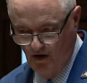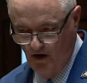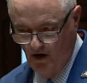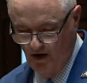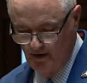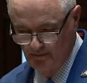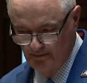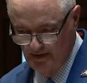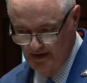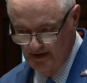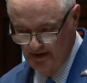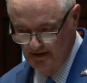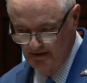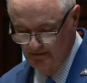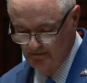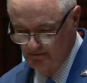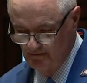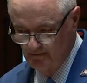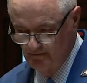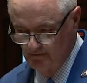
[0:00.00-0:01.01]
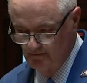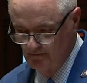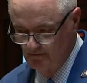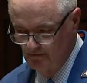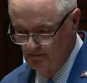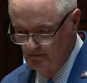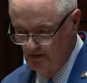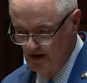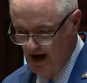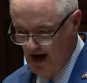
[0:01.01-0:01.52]
on me.
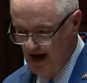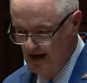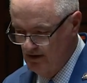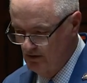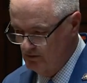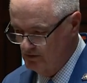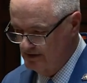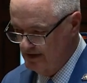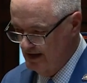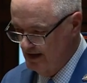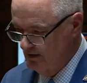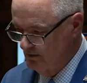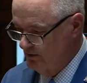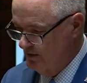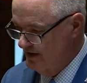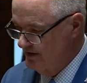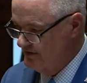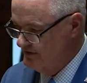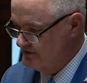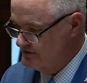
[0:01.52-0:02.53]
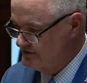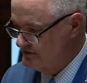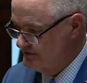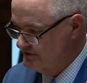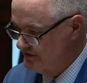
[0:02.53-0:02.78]
I don't care whether there's the